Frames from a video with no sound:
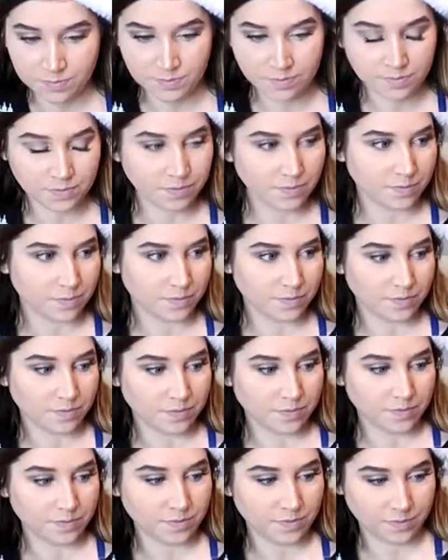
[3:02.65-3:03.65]

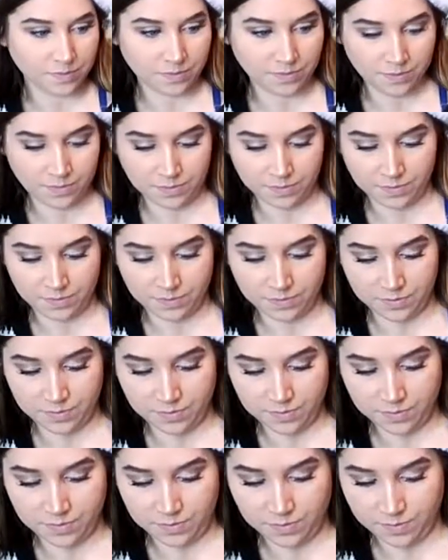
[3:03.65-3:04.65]

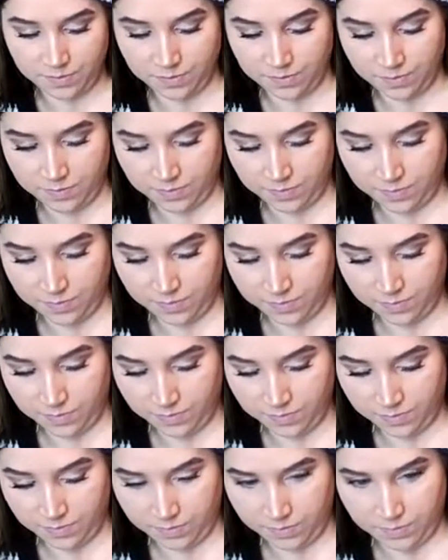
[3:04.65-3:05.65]

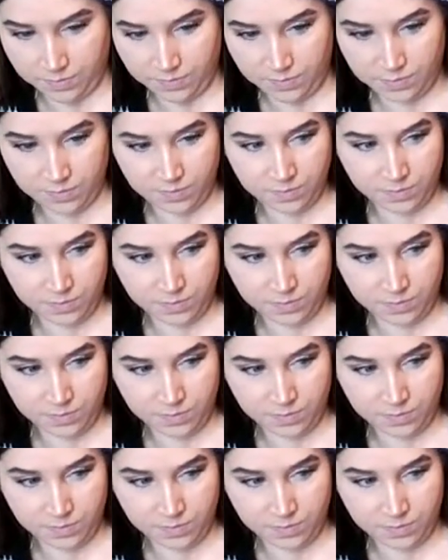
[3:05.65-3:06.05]
No words are spoken by the person on screen.